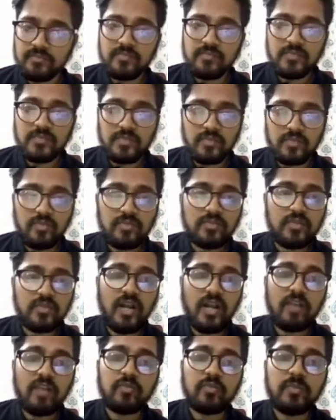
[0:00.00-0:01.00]
So you
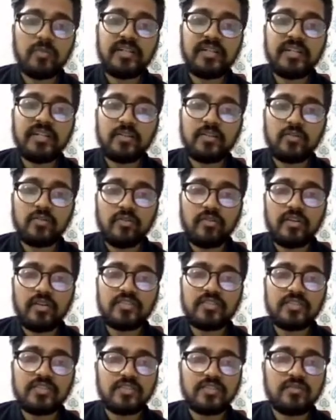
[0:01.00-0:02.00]
have to maintain a good
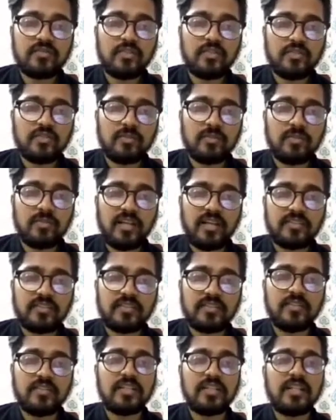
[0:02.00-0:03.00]
relationship with your suppliers as
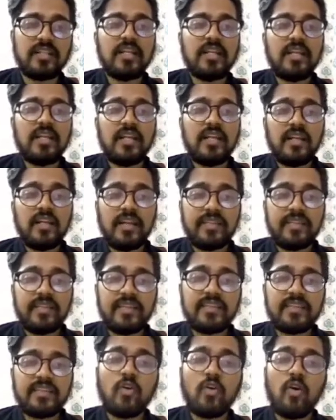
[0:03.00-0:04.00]
well. And then the
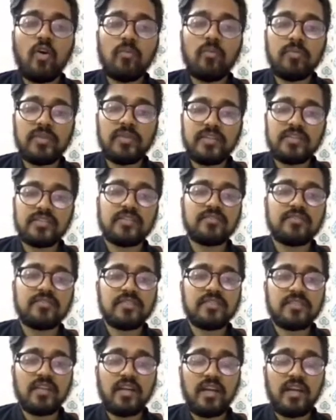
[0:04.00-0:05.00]
competitors,
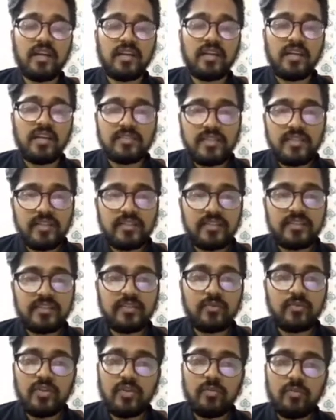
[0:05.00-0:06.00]
as I
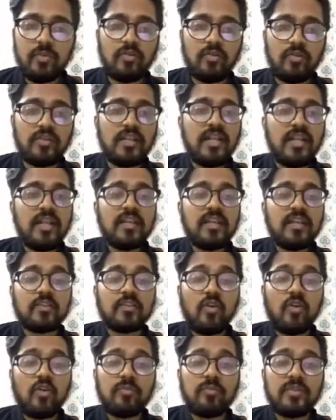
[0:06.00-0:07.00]
told you about
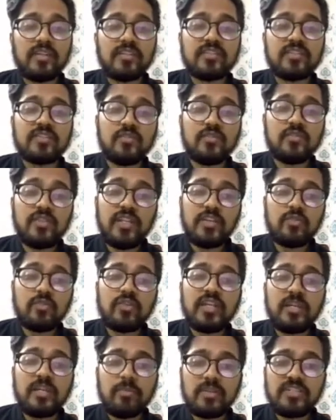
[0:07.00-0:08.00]
competitors, you need to
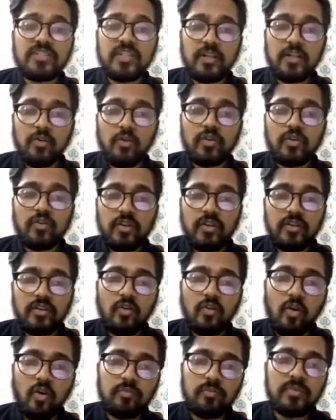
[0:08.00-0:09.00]
keep a check on your
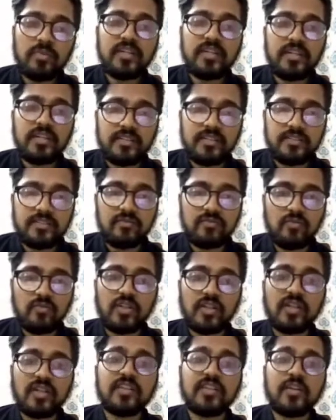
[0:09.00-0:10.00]
competitors. What
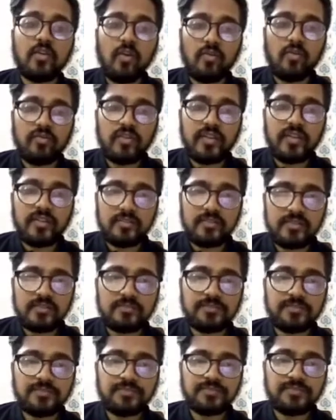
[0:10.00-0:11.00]
are their offerings?
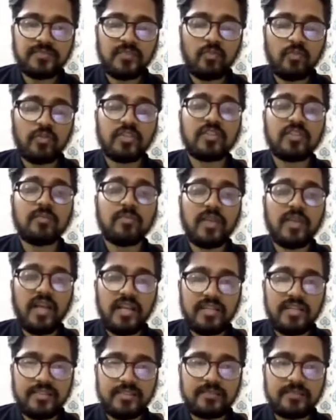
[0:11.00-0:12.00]
What is the
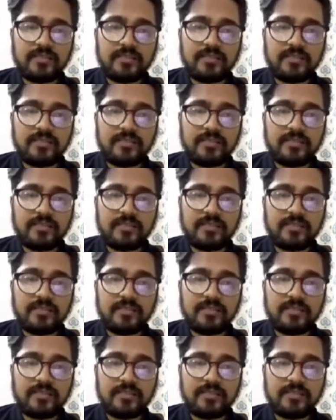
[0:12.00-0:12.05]
price?